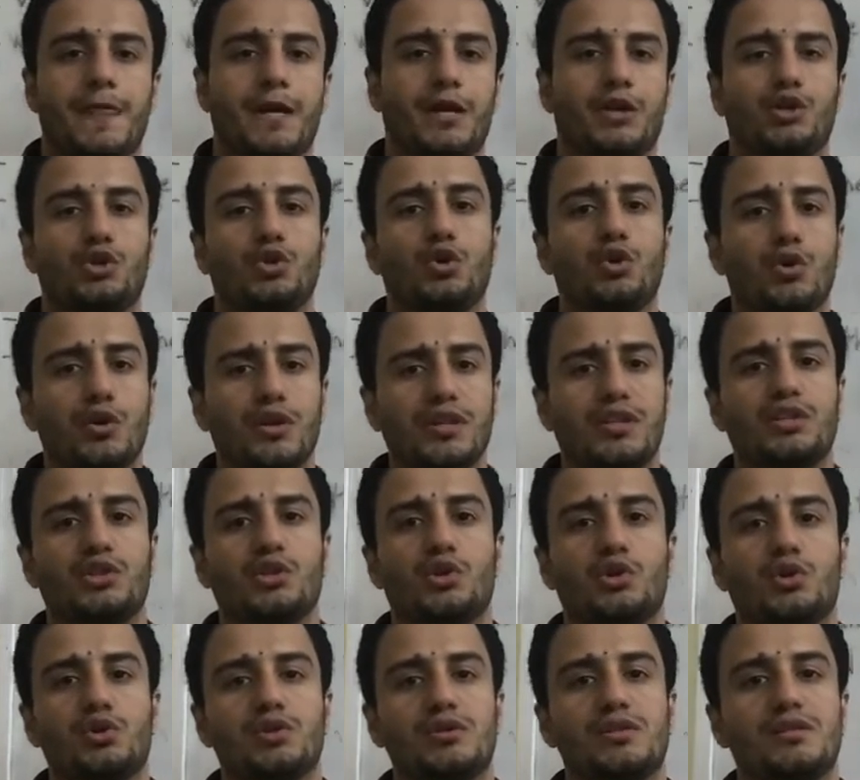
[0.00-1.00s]
You already
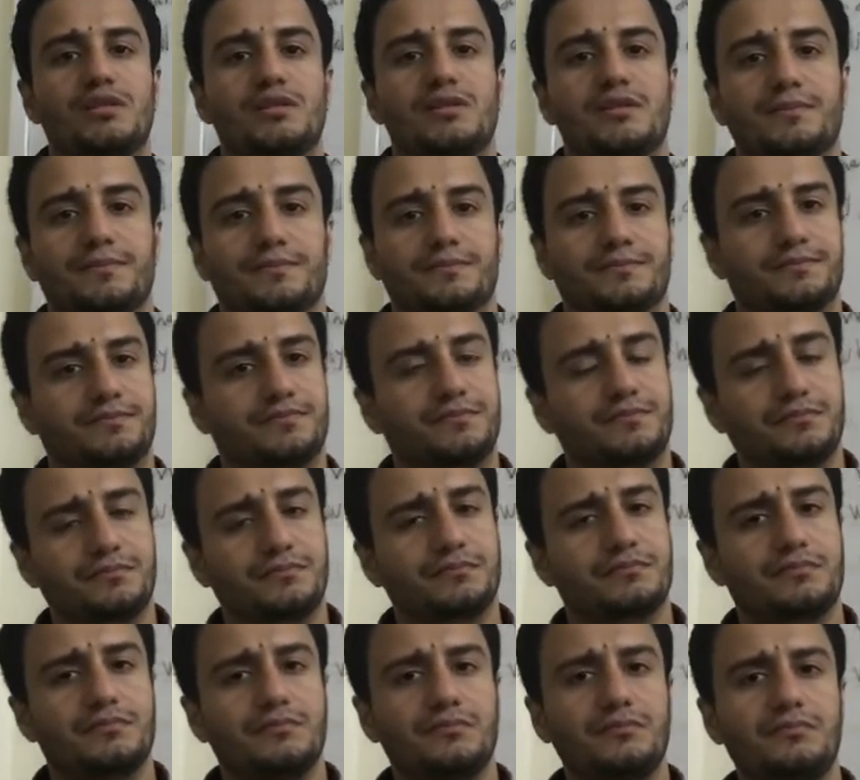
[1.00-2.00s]
know
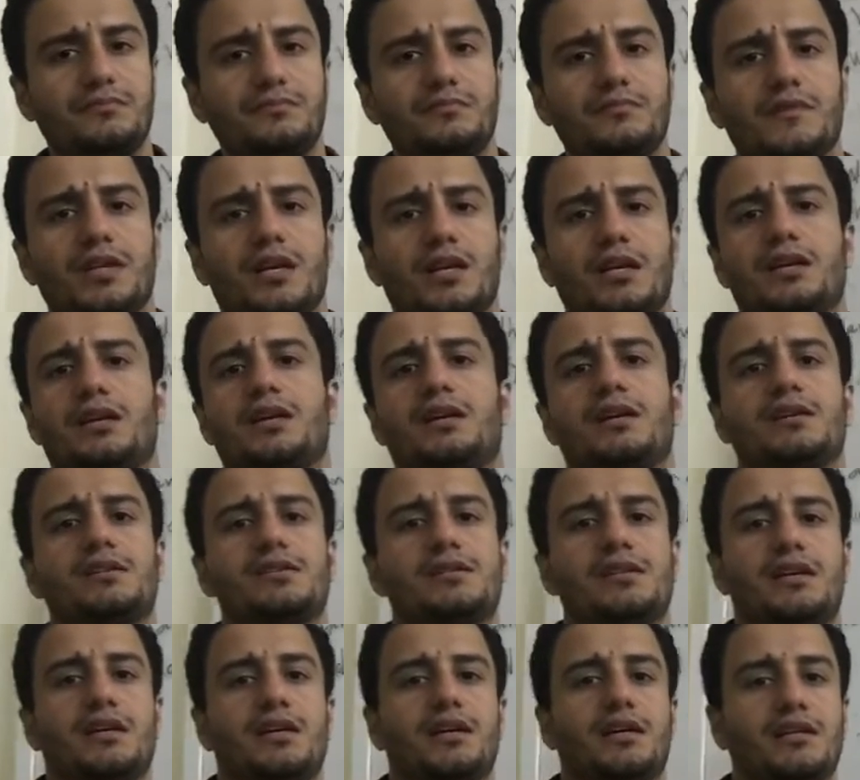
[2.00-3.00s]

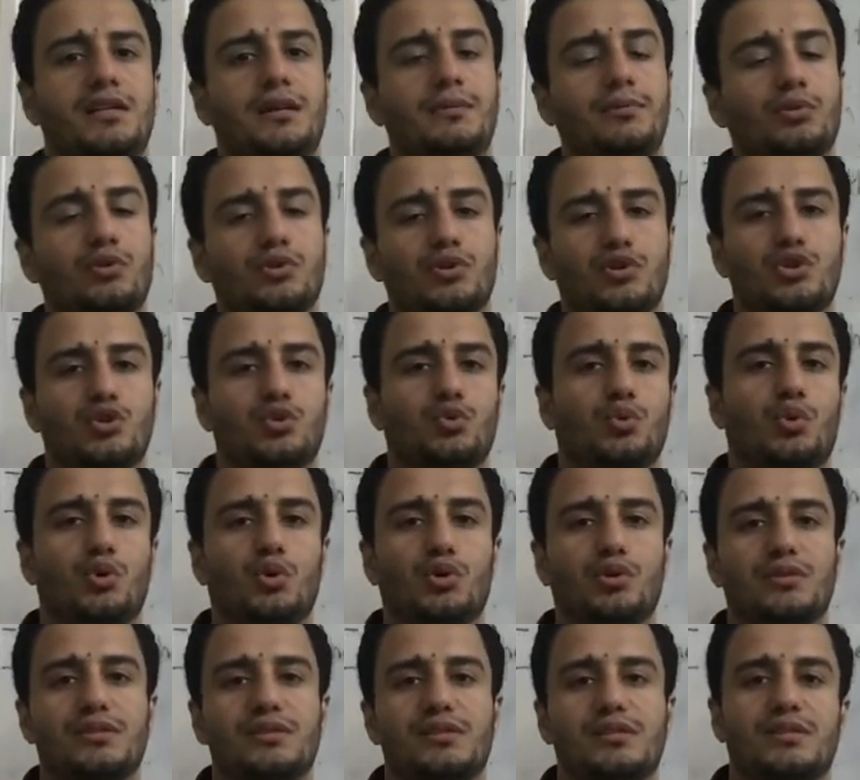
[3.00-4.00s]
the WH
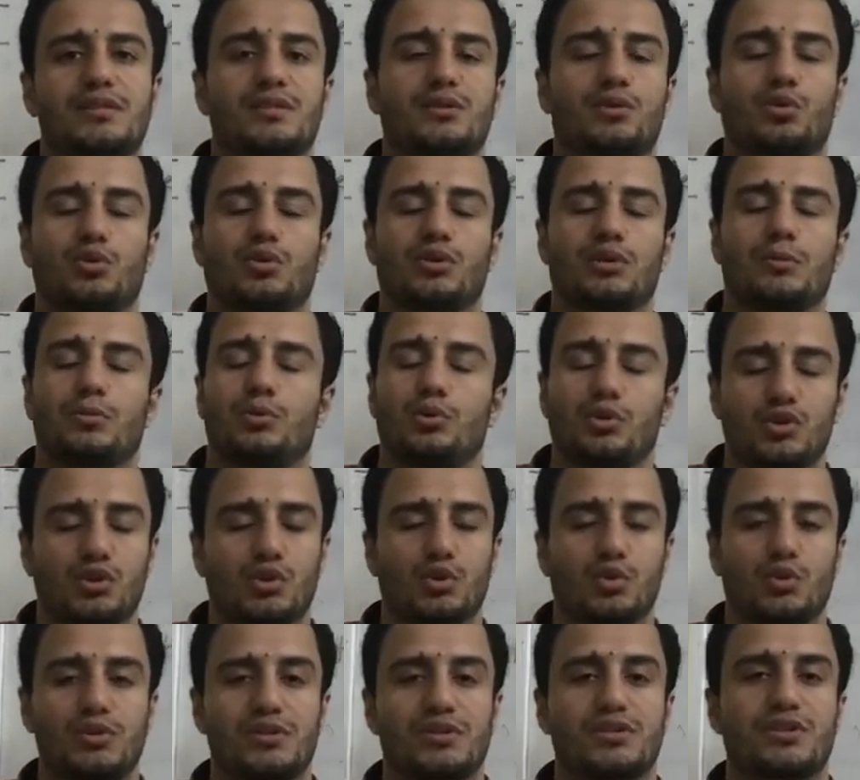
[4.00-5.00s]
words or WH
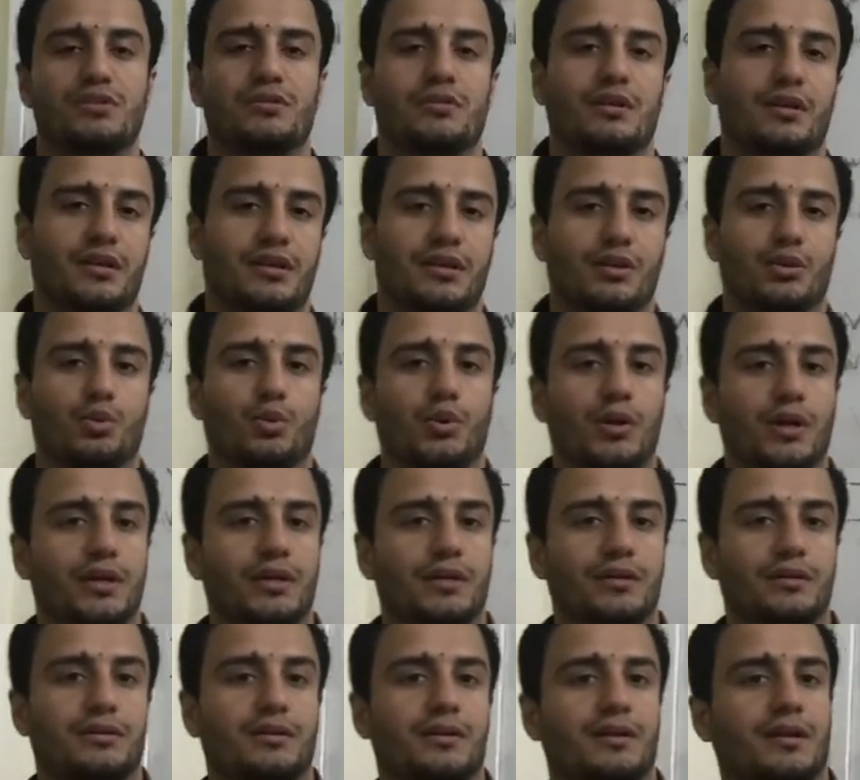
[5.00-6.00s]
question like
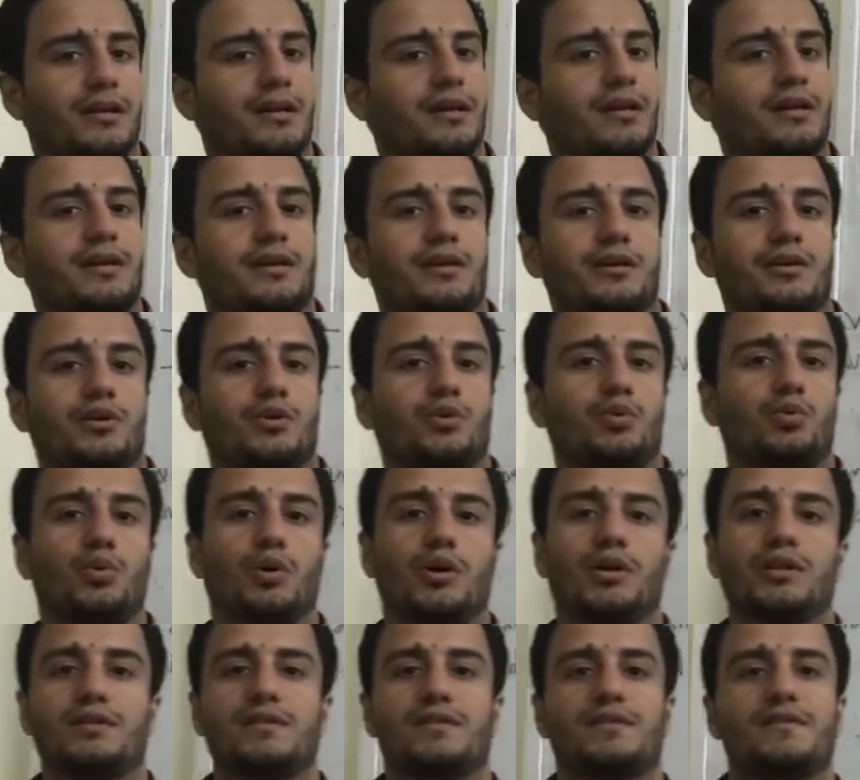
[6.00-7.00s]
when,
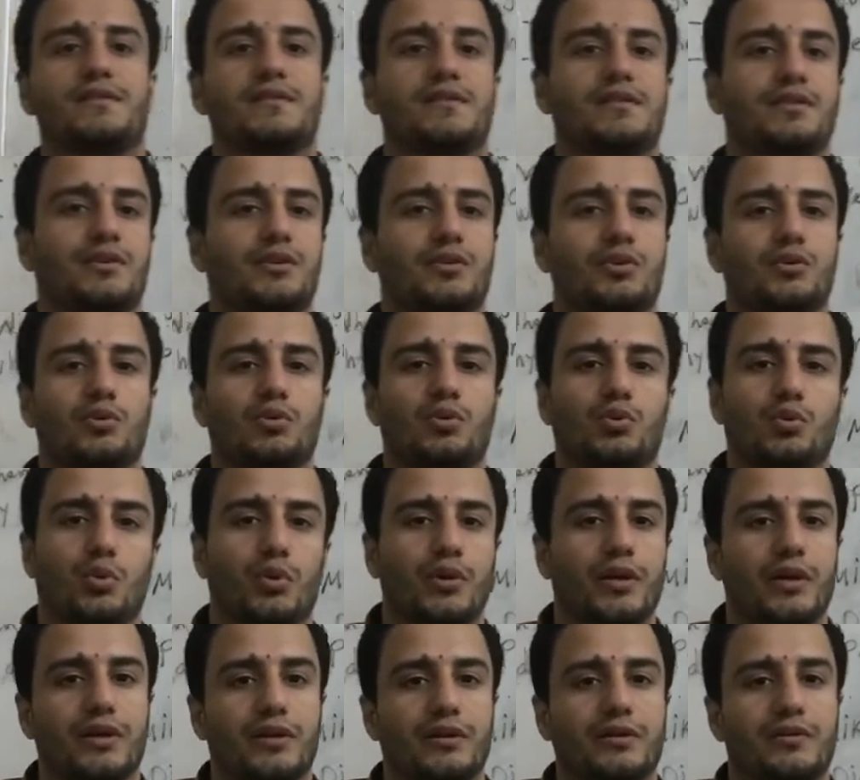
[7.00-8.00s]
what,
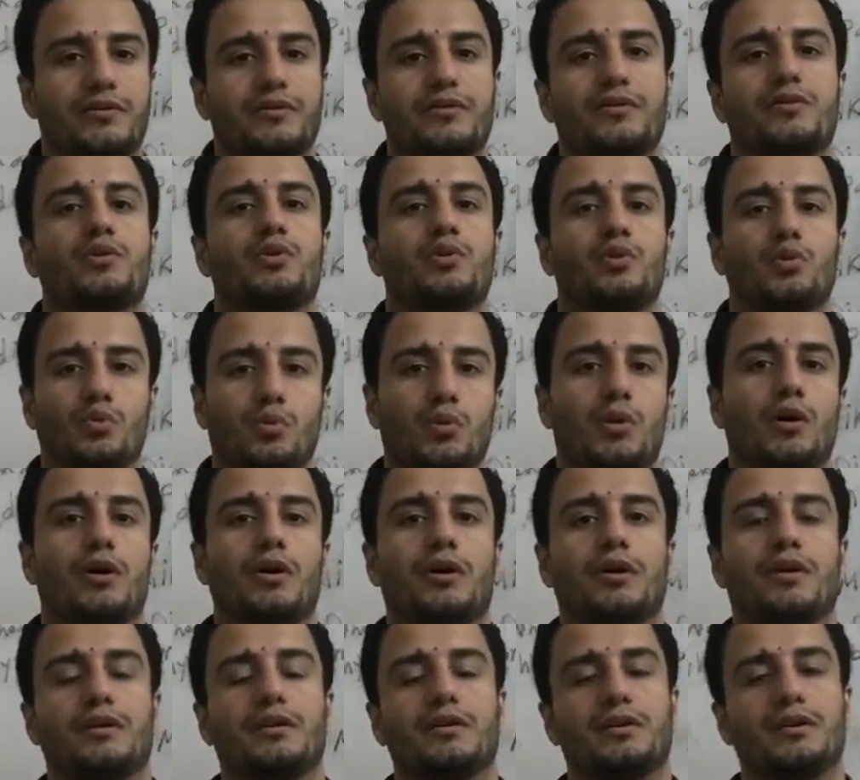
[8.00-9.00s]
where,
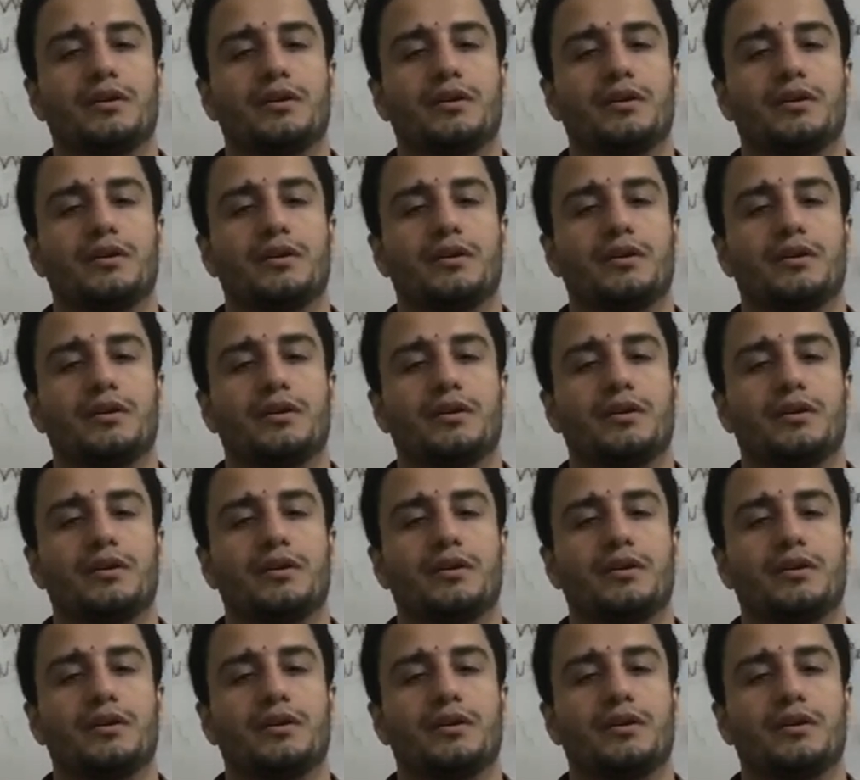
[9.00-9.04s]
why,